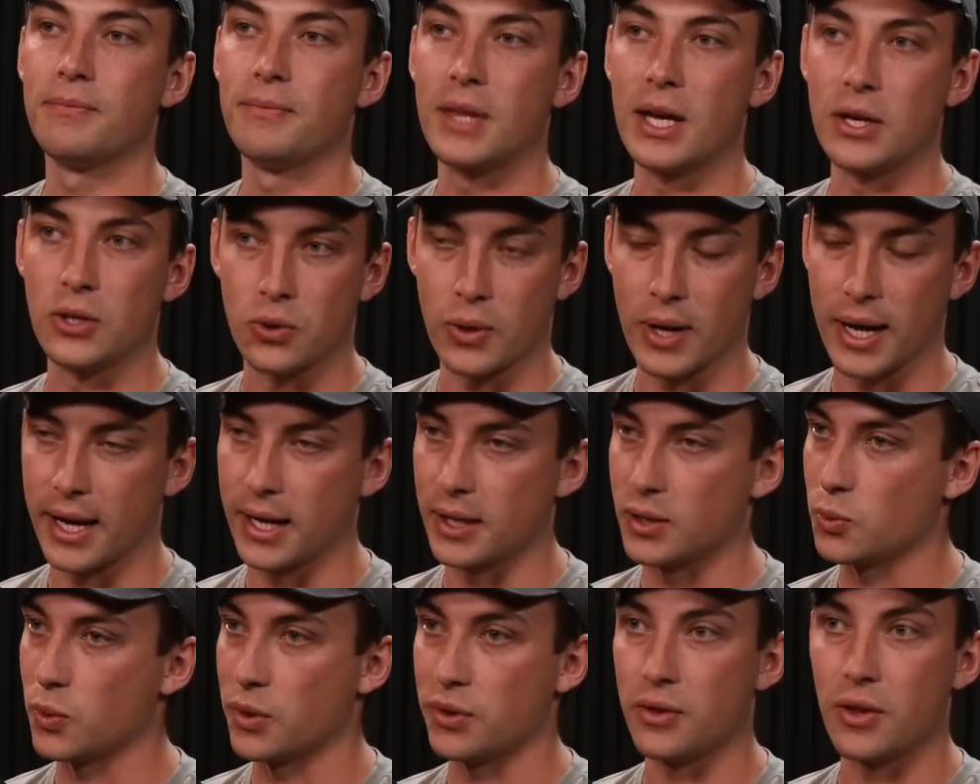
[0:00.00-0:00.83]
they're
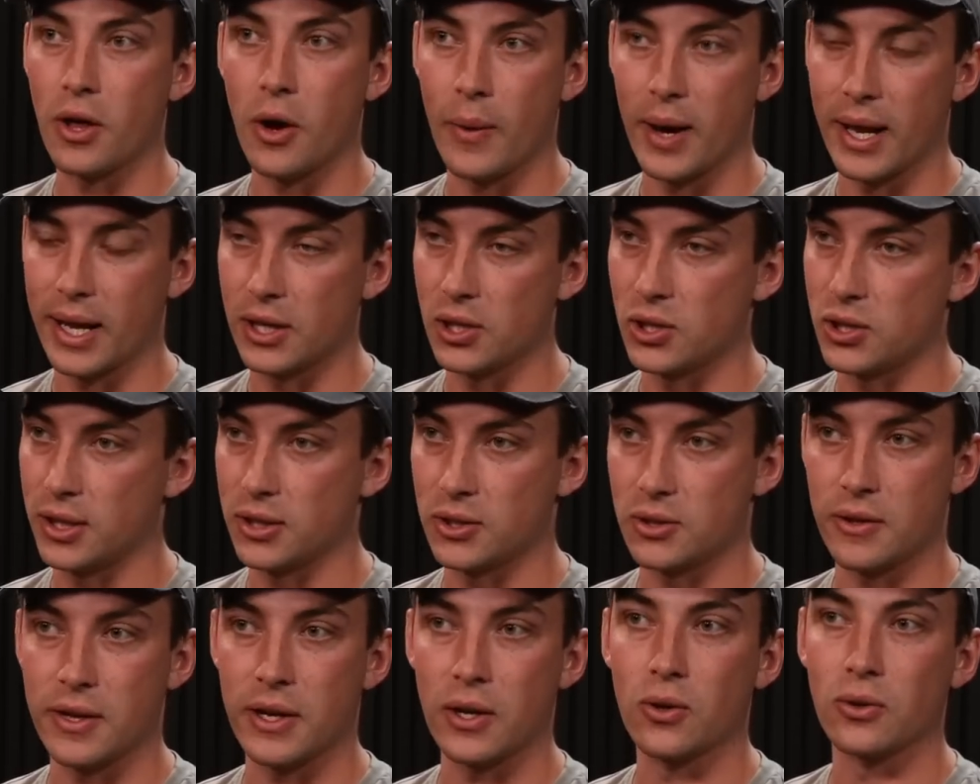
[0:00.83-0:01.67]
drained with no energy,
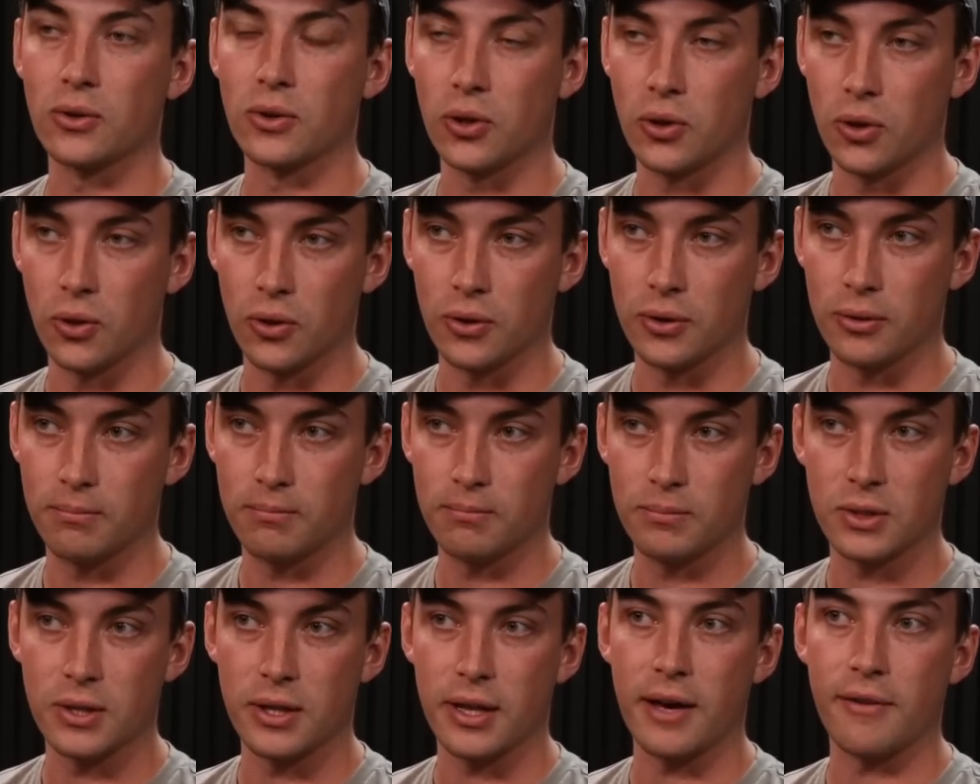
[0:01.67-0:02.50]
so they're not good
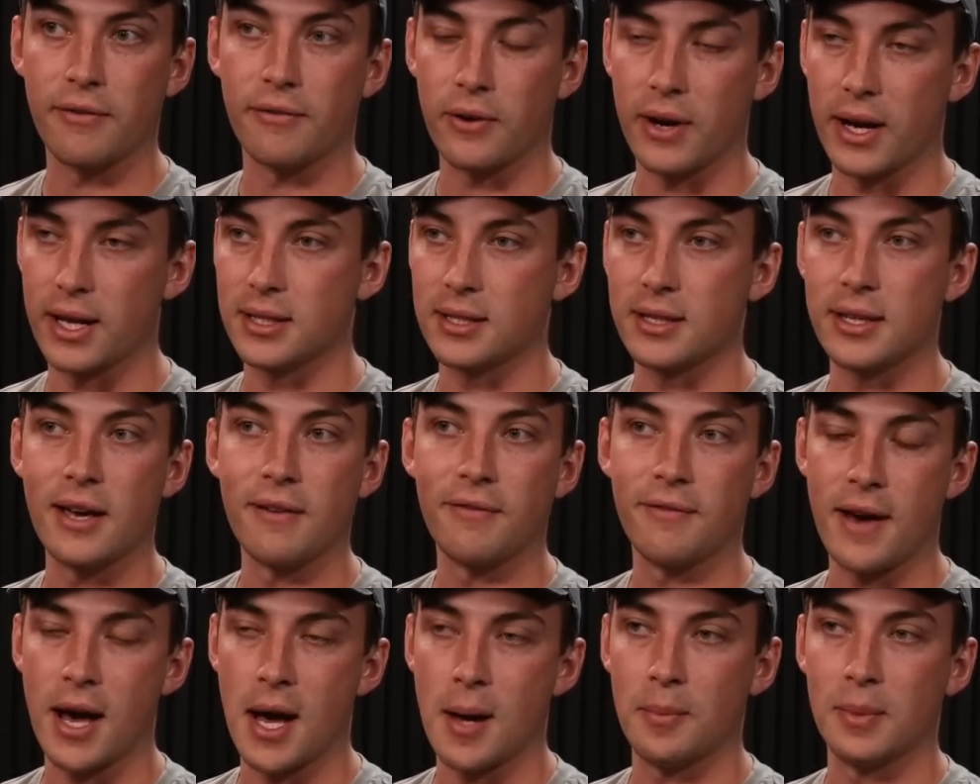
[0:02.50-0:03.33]
to their friends and their
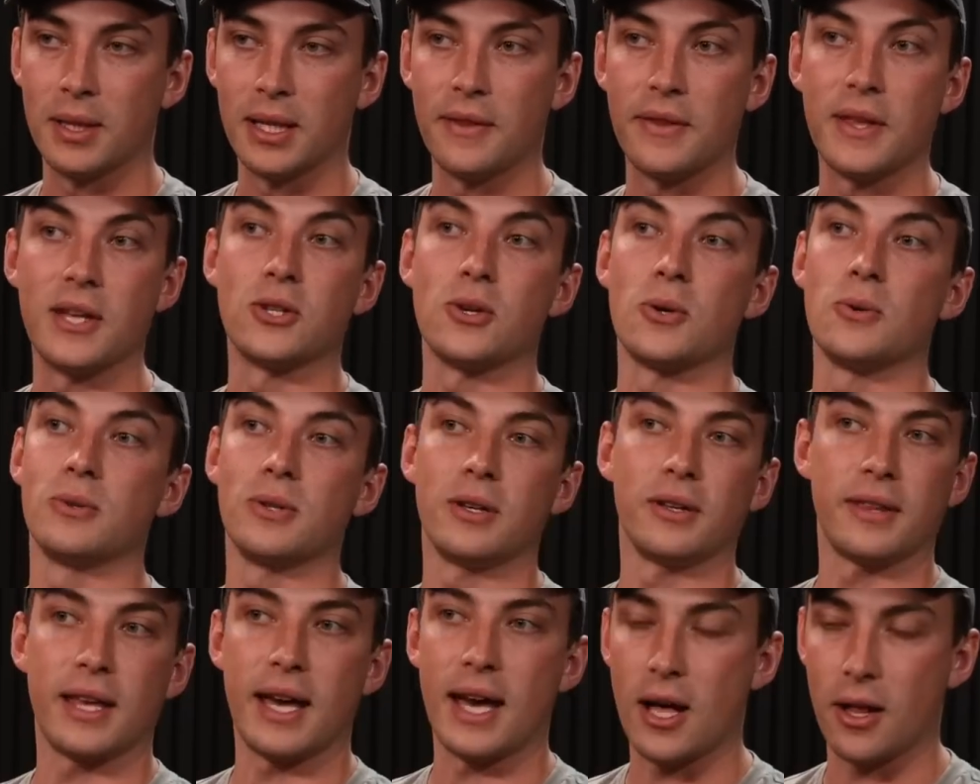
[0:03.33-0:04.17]
family, and they don't
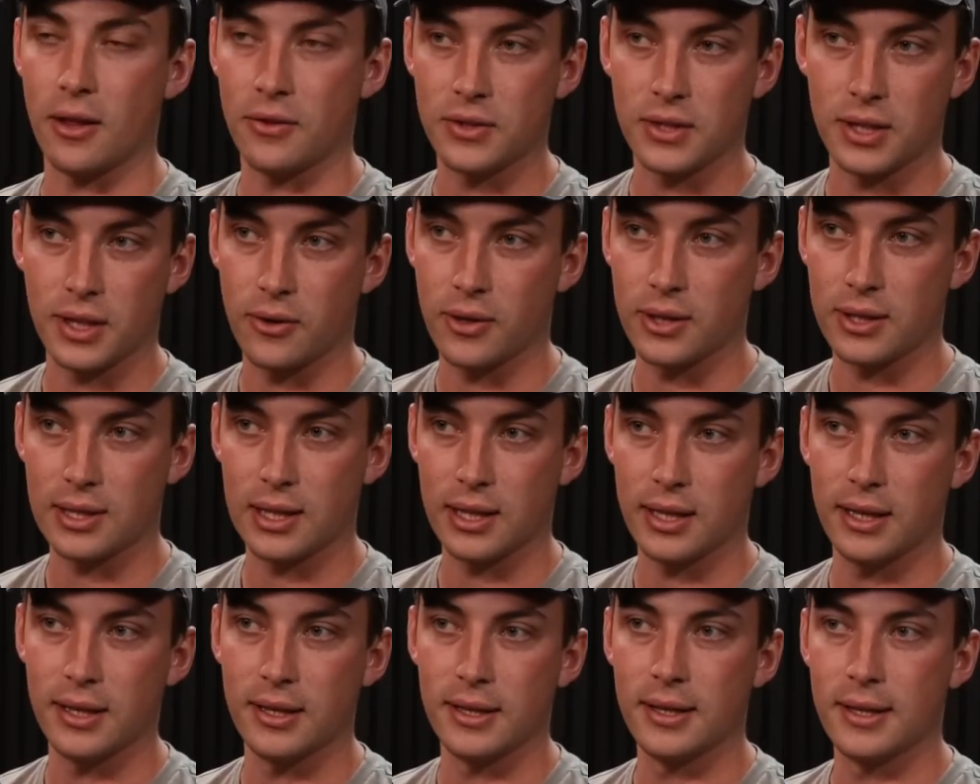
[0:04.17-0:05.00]
take their health
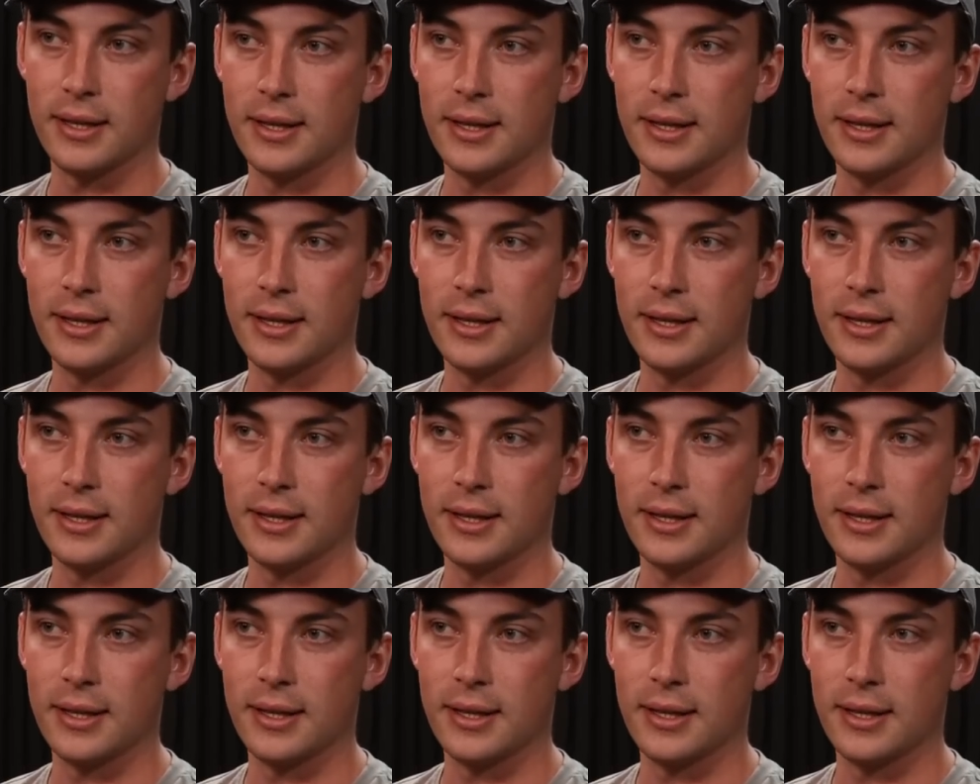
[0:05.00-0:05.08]
seriously.